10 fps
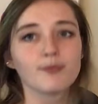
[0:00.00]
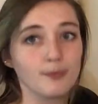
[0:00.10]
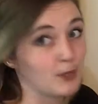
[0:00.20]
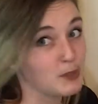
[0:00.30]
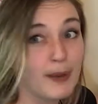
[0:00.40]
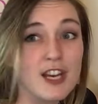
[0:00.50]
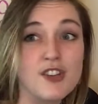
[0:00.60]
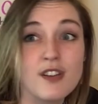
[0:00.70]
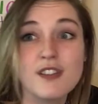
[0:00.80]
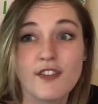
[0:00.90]

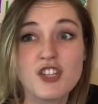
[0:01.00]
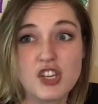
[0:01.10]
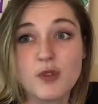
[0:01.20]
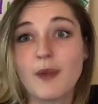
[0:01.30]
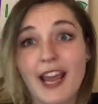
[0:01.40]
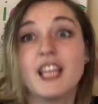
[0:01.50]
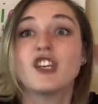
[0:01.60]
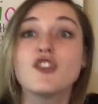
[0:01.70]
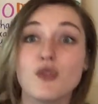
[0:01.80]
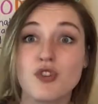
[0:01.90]
multiplication, division, right?
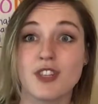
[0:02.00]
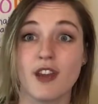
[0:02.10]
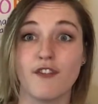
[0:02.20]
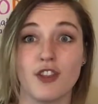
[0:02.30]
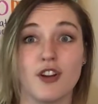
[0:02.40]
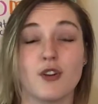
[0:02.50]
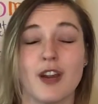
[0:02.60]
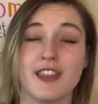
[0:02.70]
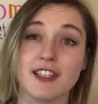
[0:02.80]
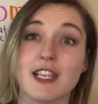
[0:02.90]
Huge thing for third
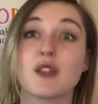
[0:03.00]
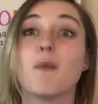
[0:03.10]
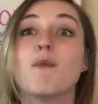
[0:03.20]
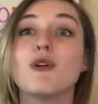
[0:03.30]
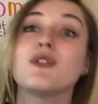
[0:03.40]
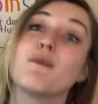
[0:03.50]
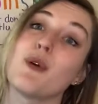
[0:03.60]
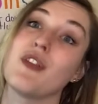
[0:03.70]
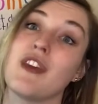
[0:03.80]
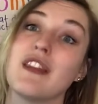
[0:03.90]
grade. That's like the most
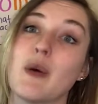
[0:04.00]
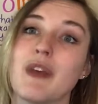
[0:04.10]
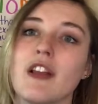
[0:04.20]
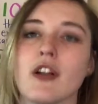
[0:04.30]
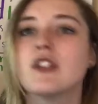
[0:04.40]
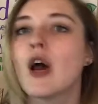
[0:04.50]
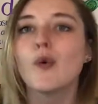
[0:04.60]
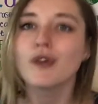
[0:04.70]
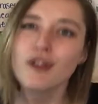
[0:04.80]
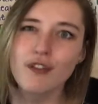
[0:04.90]
important thing that we learned.
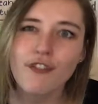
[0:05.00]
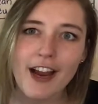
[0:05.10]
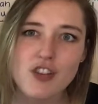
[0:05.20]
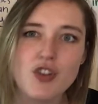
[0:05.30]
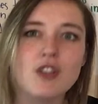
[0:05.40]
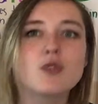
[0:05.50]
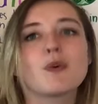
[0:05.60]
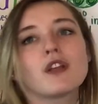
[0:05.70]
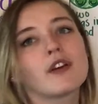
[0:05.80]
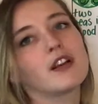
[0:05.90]
We learned fractions,
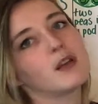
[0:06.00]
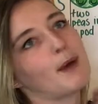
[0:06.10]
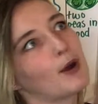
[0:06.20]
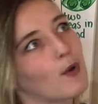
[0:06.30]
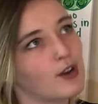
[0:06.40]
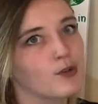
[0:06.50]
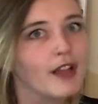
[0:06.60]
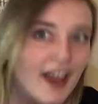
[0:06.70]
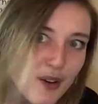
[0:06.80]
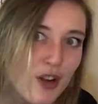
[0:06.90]
we learned about
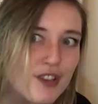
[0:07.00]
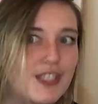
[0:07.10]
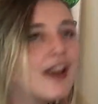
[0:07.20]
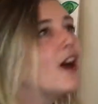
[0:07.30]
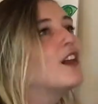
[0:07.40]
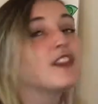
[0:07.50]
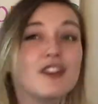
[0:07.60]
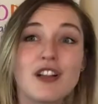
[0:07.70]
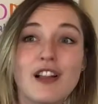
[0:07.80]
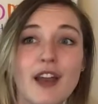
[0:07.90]
quadrilaterals,
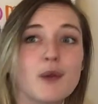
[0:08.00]
learned a lot